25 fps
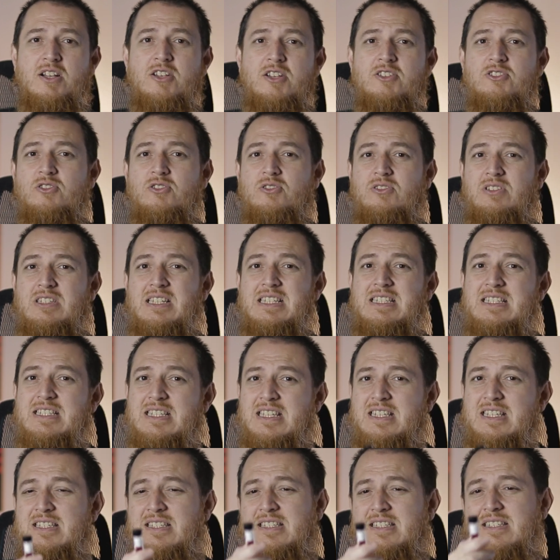So this
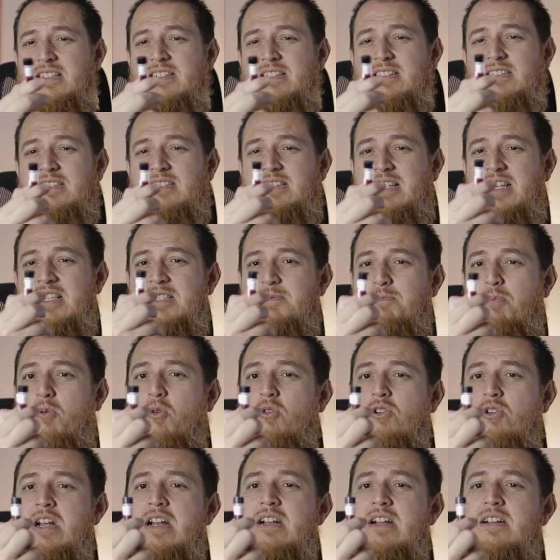is this
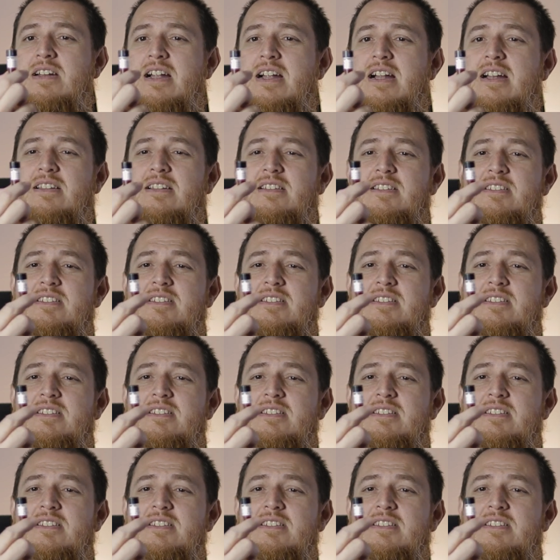potent and